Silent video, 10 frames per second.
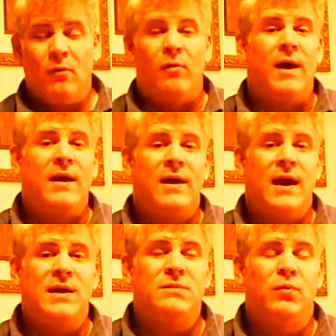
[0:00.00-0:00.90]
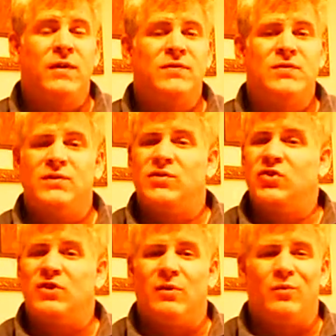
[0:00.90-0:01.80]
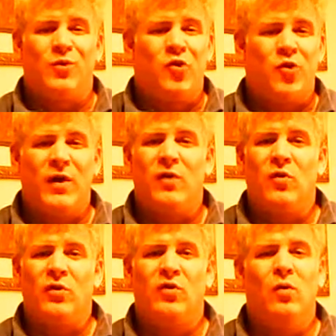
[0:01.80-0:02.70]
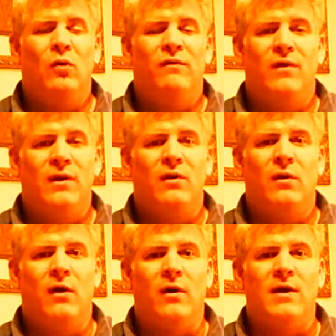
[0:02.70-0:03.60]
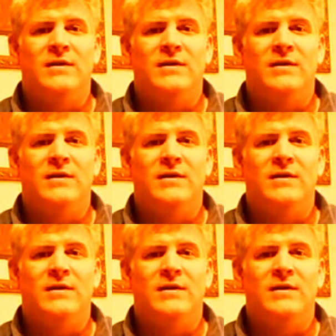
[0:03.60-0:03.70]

Writing case briefs is just a critical tool for you to learn.